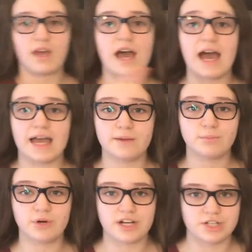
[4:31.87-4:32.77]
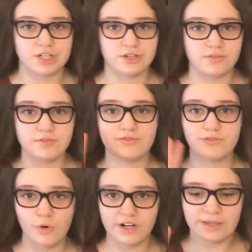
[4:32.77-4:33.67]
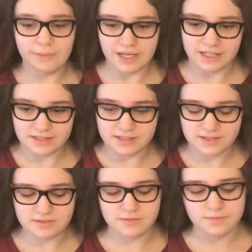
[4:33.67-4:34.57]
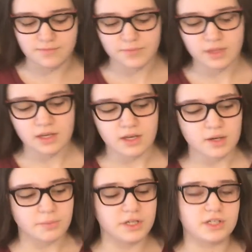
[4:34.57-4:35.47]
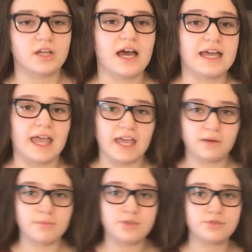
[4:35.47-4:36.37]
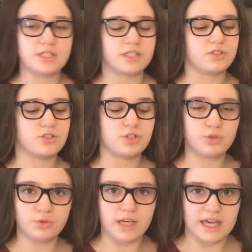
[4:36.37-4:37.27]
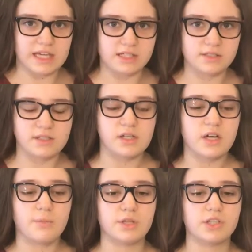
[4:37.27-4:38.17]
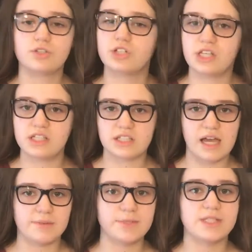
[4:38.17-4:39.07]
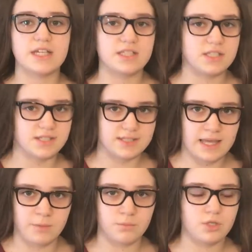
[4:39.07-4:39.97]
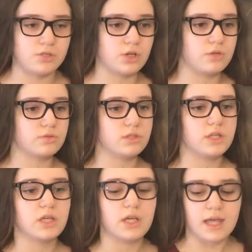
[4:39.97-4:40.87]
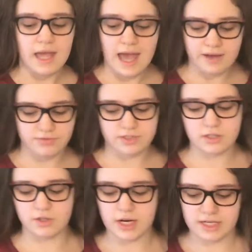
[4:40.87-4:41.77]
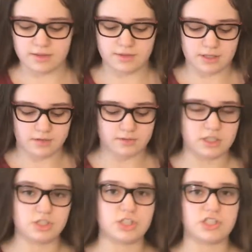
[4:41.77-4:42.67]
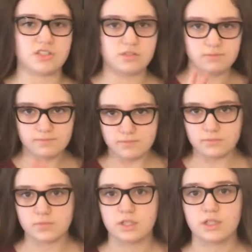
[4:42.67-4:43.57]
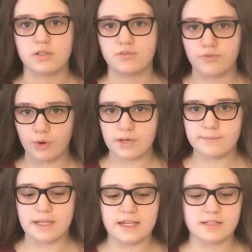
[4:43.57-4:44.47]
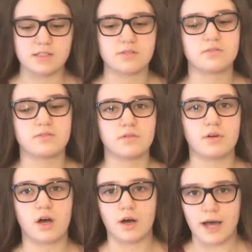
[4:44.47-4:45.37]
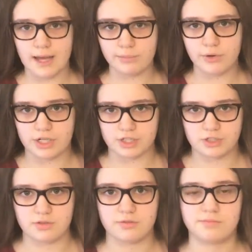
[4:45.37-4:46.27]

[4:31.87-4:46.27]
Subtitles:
High pressure, 40 minutes. But I am using 2 cans, but the cooking time stays the same. You don't half it or anything. It's just 40 minutes, high pressure.